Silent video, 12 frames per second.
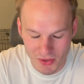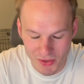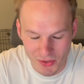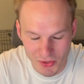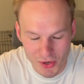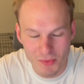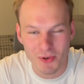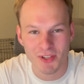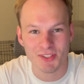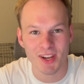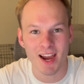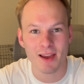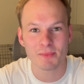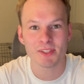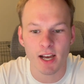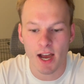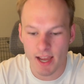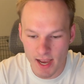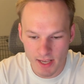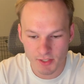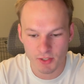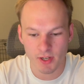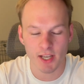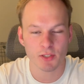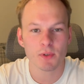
numerous times. I asked you guys